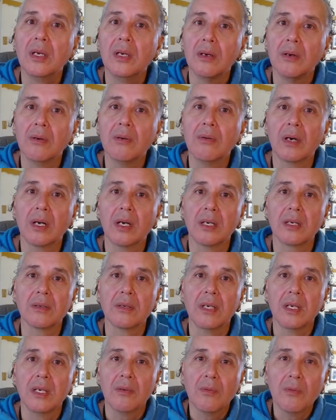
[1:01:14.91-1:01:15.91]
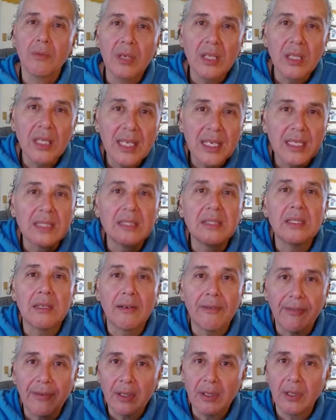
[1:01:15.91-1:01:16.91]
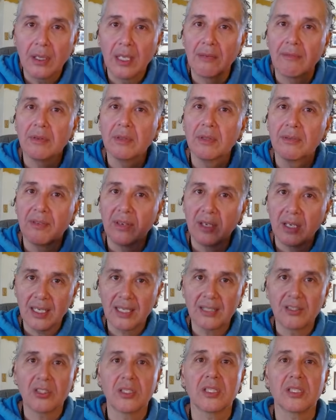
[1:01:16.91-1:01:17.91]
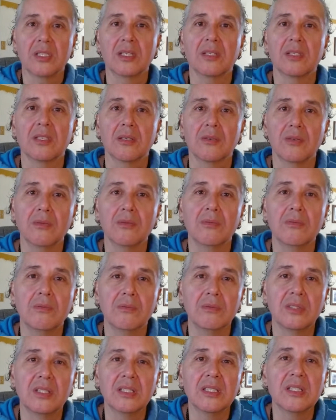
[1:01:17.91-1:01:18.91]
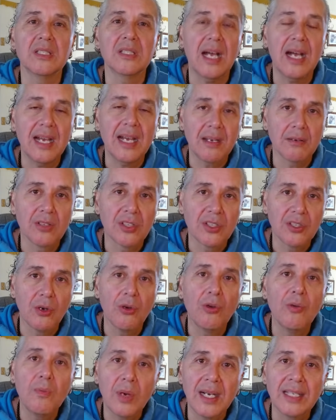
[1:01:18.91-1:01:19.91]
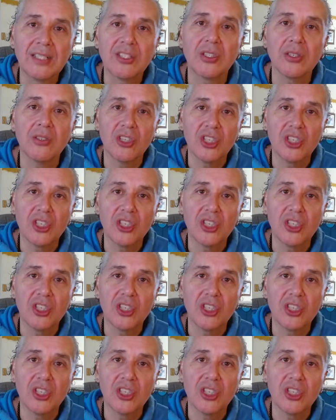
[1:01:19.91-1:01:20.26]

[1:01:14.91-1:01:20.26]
who are really in a different level of consciousness, who desire so much to